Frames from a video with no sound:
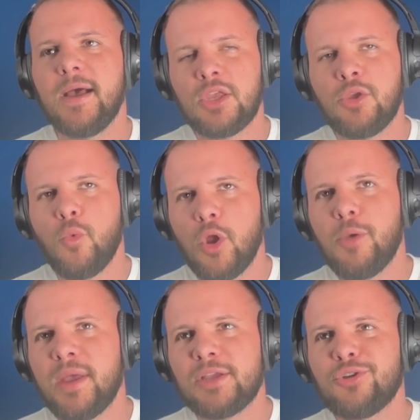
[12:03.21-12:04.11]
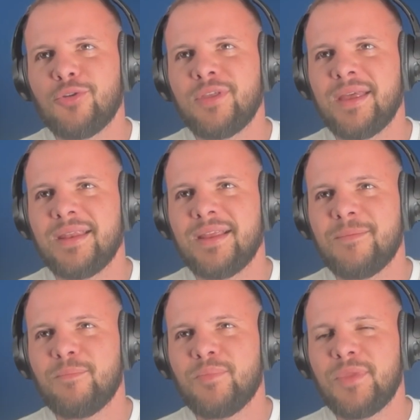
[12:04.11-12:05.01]
you want to make sure that
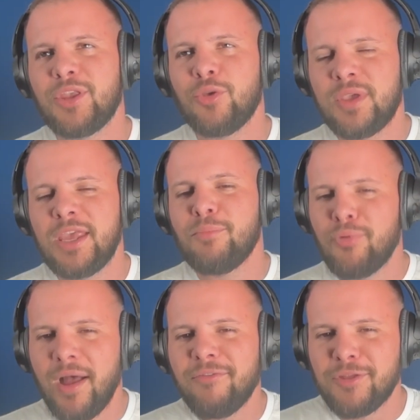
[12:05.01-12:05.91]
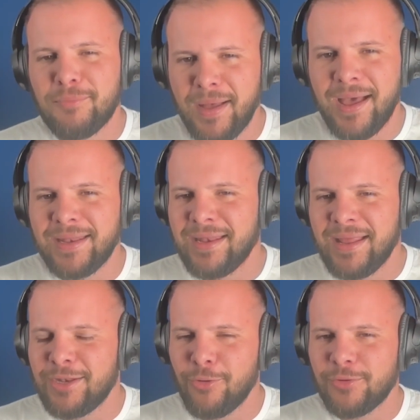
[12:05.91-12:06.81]
you keep profit in mind and,
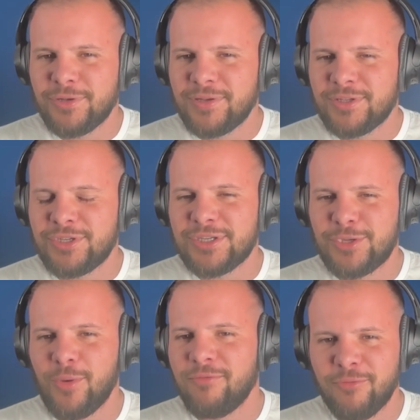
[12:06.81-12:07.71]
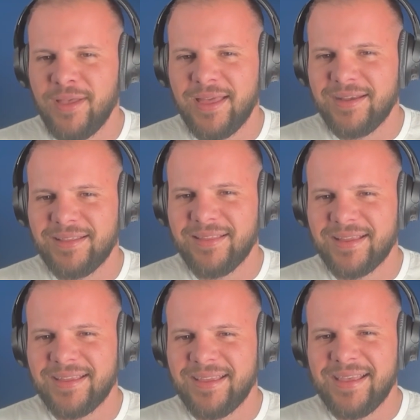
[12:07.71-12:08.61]
and don't just do it for vanity.
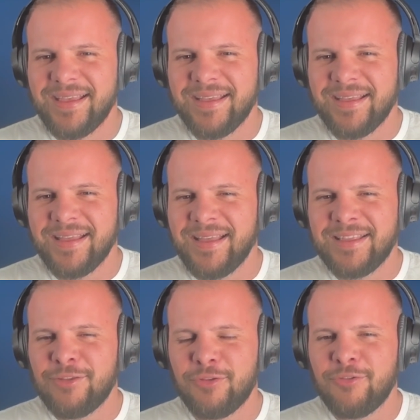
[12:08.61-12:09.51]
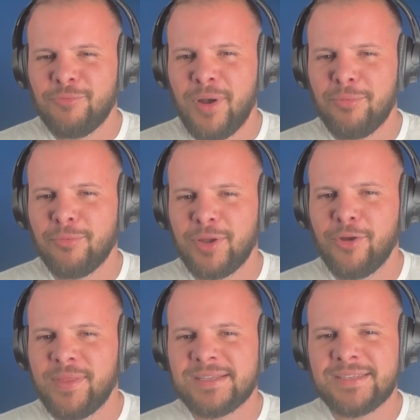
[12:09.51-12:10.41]
Like you, you've probably
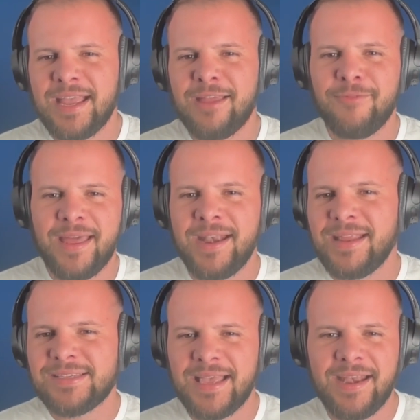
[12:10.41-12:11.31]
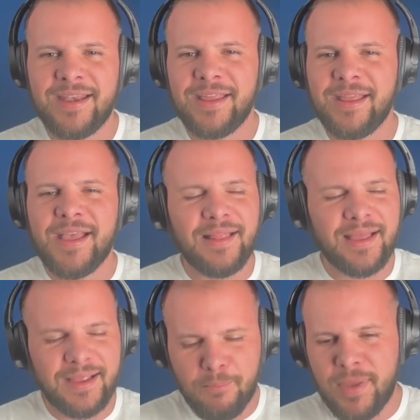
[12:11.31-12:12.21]
heard that saying, vanity, sanity,
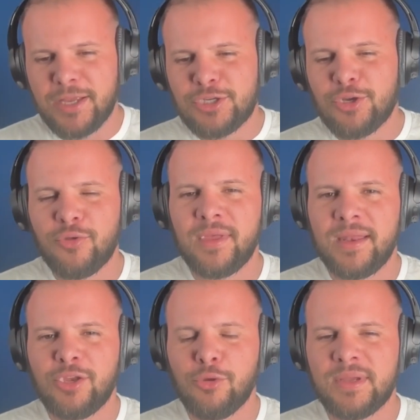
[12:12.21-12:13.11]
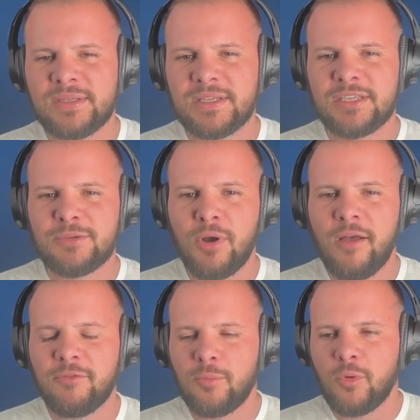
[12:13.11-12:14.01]
like make sure that your business is
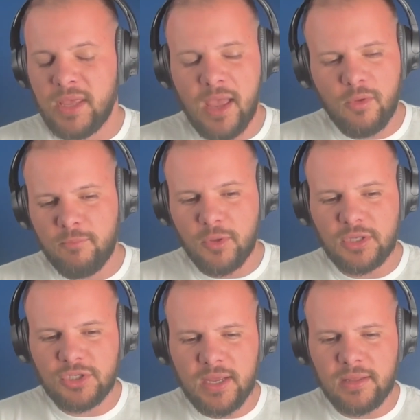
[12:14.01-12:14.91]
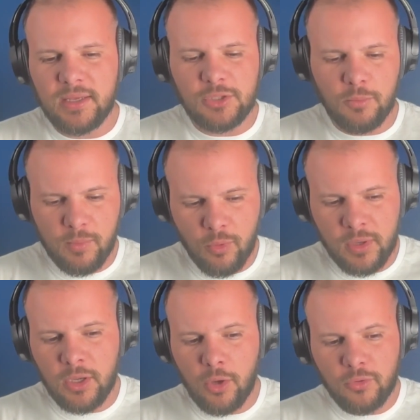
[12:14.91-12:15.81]
profitable. Yeah, we built a checklist so people
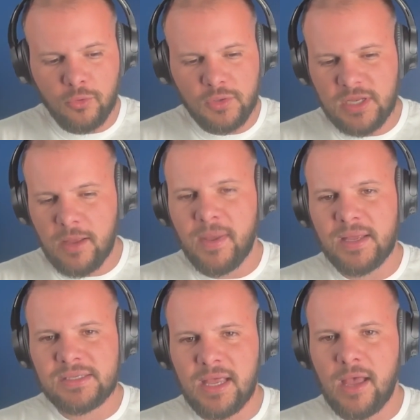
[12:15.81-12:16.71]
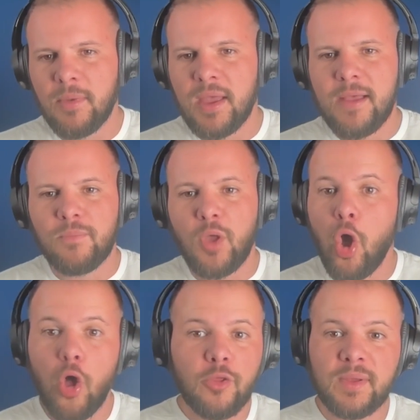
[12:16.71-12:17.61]
can go through step by step
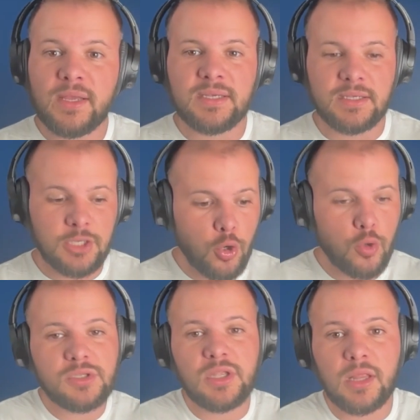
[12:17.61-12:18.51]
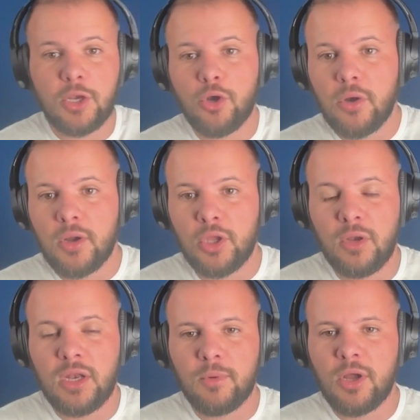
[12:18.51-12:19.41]
all the pieces. Who is the leader you
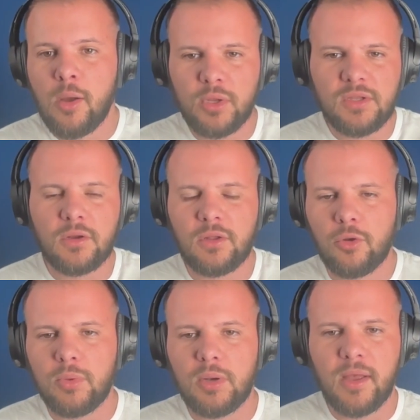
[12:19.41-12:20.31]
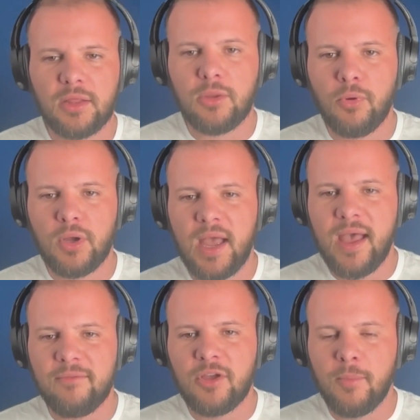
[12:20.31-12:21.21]
need to become? We talked a little bit about the book I
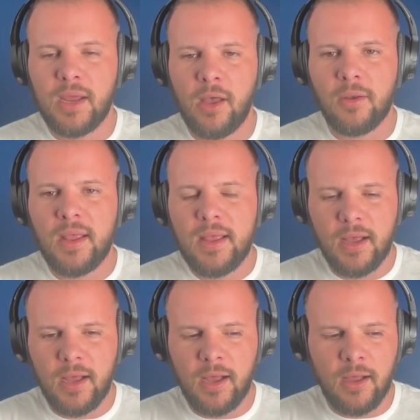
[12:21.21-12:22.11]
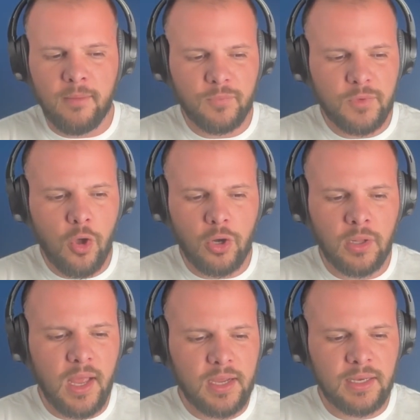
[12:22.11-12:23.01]
have coming out uh, called
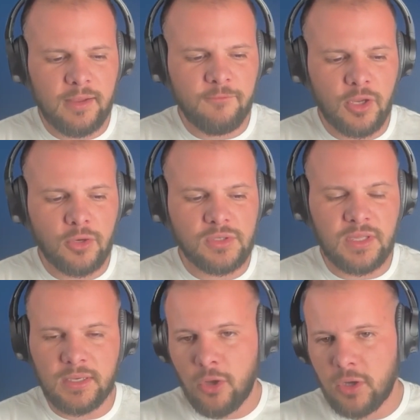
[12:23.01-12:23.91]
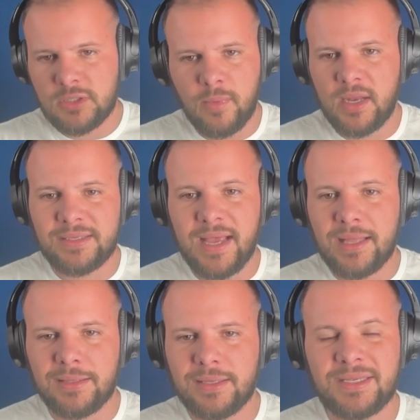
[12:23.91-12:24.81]
Unlocking Eight Figures that talks about
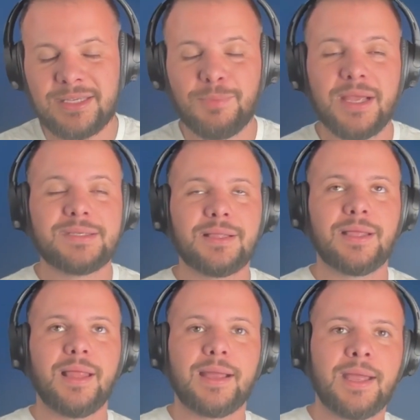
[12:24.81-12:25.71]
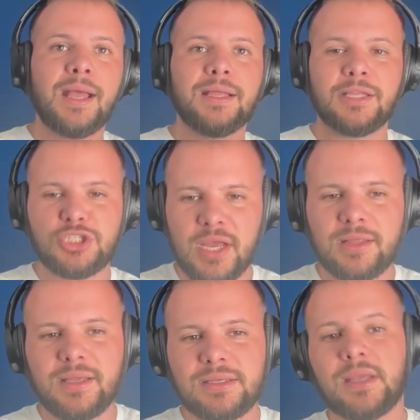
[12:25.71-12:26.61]
exactly this. It's basically like the
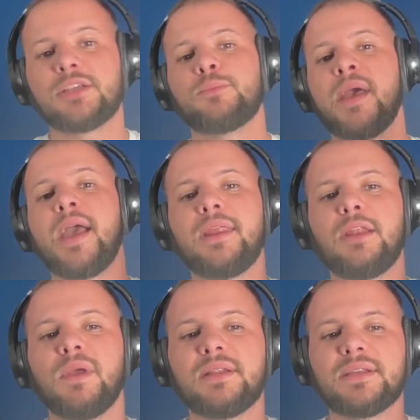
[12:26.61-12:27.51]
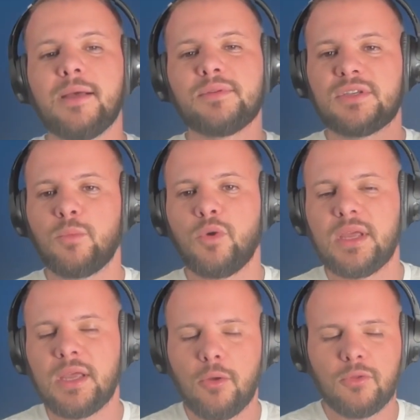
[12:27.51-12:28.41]
checklist expanded big time so someone
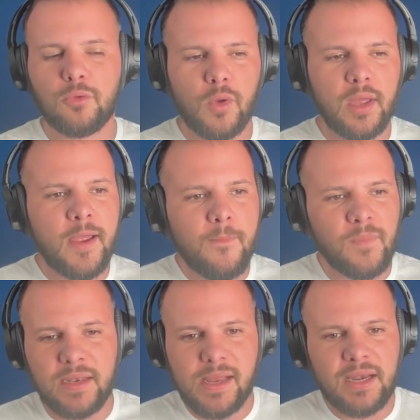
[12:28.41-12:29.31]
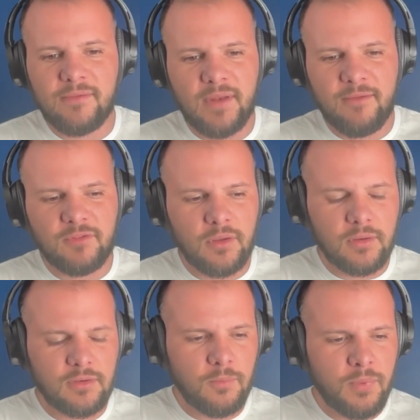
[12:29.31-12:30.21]
can go through it and not even have
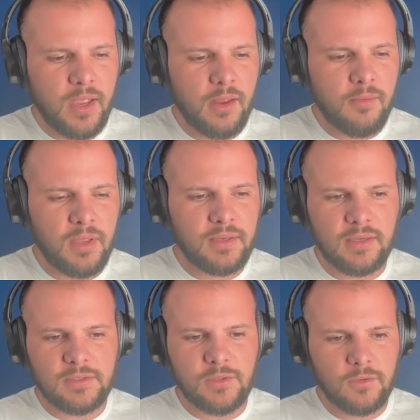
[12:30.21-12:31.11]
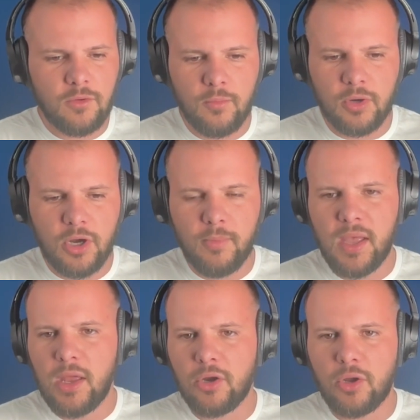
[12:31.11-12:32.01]
to, to pay me to consult them or come
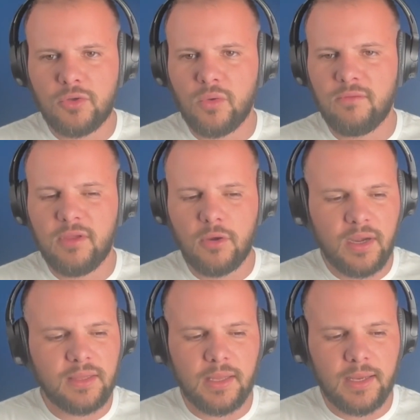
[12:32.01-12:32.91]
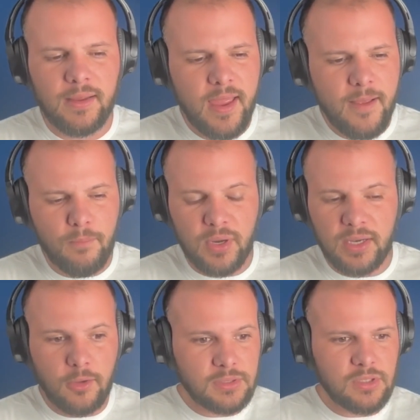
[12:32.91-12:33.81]
in or go to an event or anything. But it
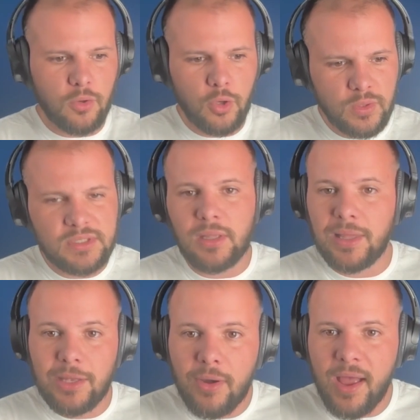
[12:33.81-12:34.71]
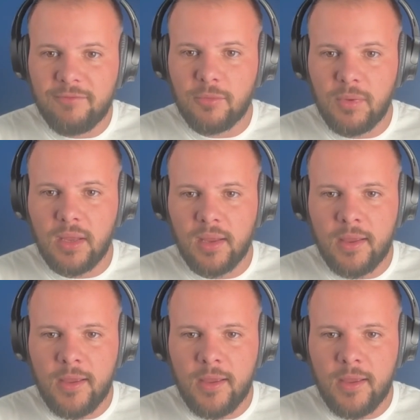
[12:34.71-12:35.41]
goes to who is the leader I have to be?